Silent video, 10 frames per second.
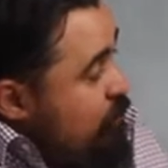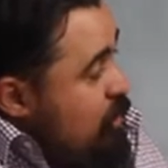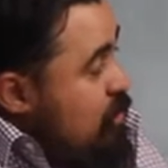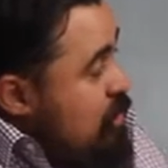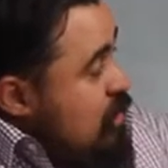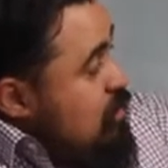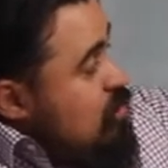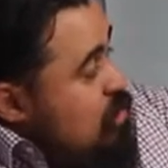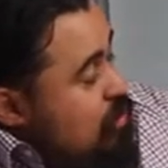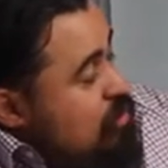flourishing. The
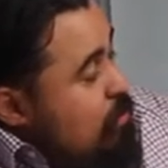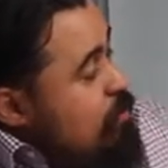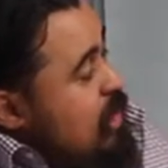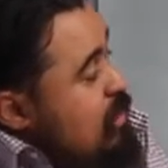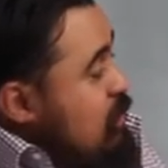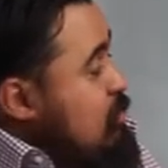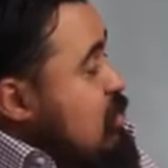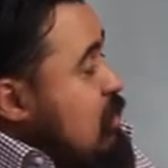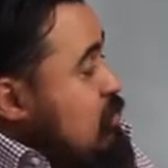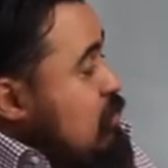Jews are proud of
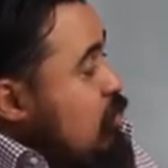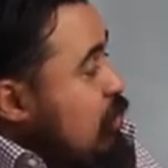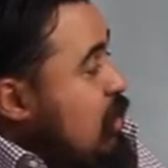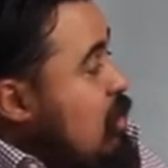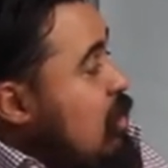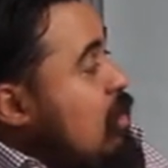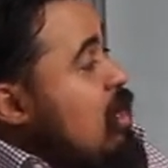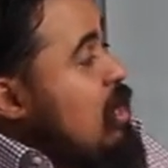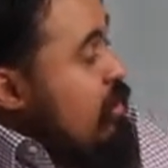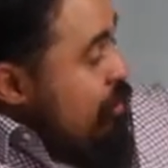themselves and who they
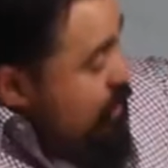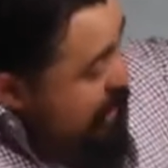are. They're